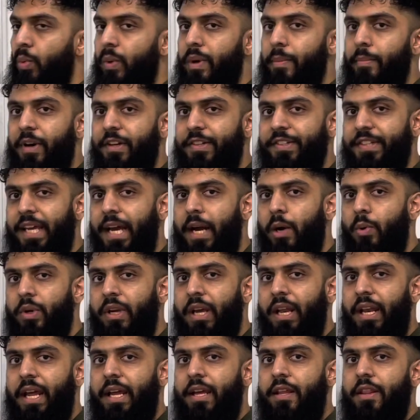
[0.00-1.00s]
must
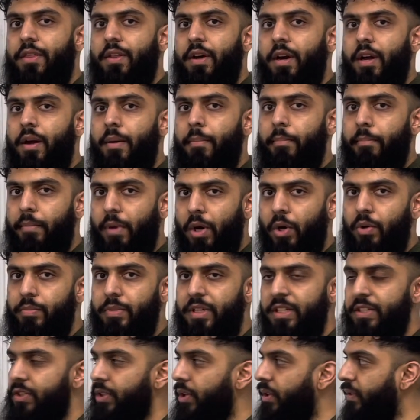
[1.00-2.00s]
calculate the
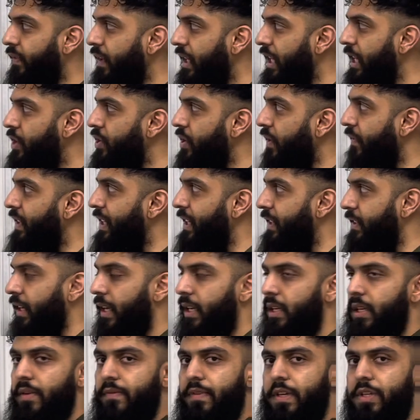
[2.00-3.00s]
moment of each of these
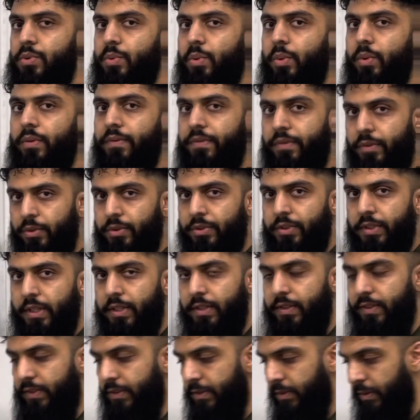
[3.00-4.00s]
individual
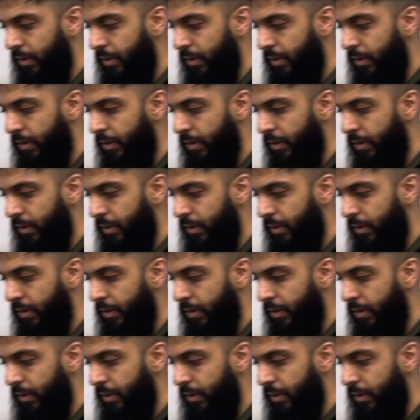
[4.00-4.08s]
forces.